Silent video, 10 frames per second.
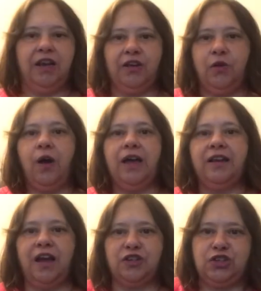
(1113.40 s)
quite a
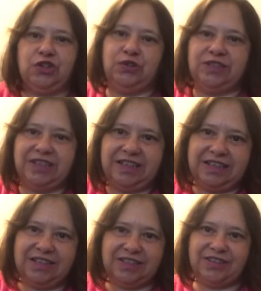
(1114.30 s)
large
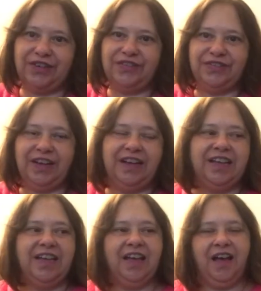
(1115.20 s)
two-seater sofa.
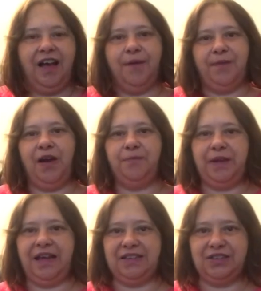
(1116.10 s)
Hubby
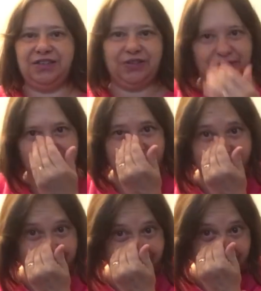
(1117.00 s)
has a two-seater
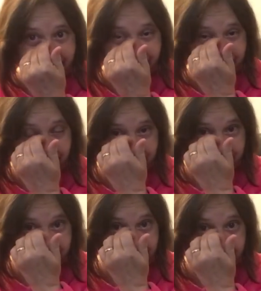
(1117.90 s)
sofa, and my
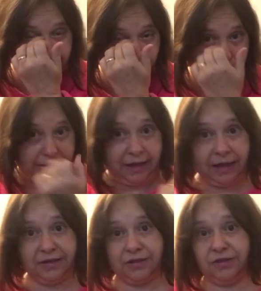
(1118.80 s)
son normally
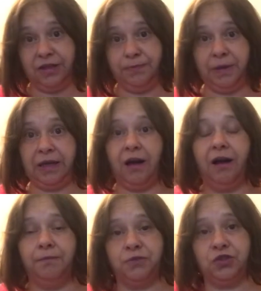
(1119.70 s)
has the big
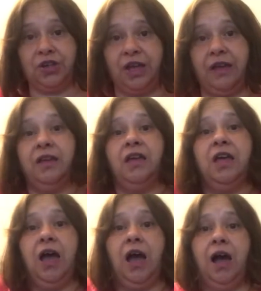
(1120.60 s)
armchair.
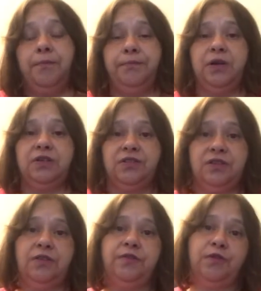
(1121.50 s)
But
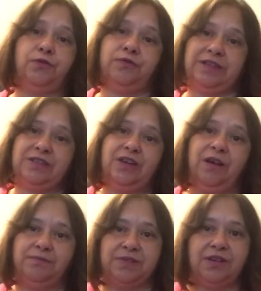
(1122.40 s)
the footrest
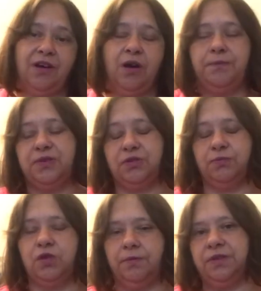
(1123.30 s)
comes up.
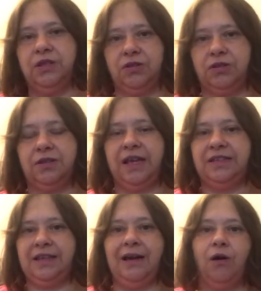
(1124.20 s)
Sometimes he just
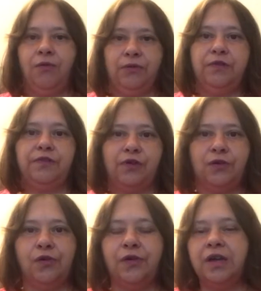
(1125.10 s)
lays out on the
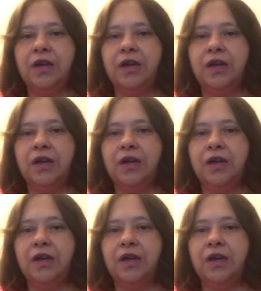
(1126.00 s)
floor,